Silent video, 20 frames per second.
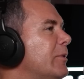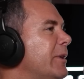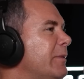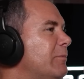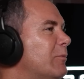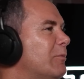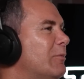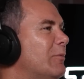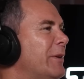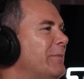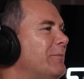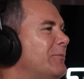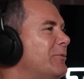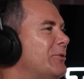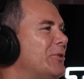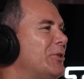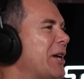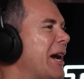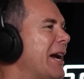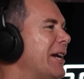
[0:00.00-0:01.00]
We've
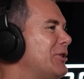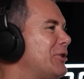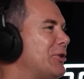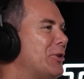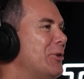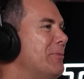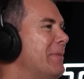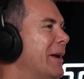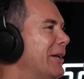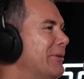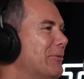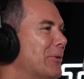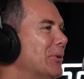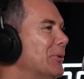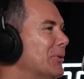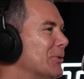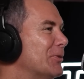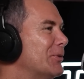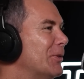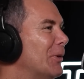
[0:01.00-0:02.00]
changed too many
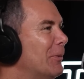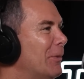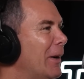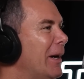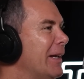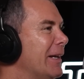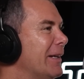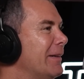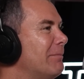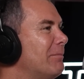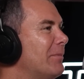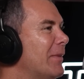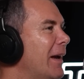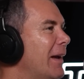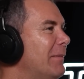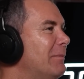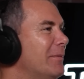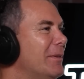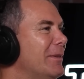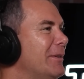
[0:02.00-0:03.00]
rules already,
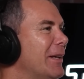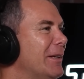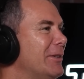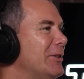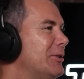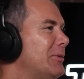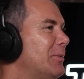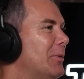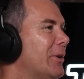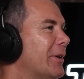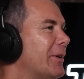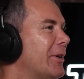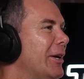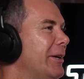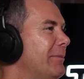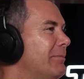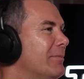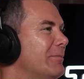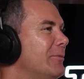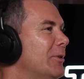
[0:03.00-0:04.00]
and they just want to keep.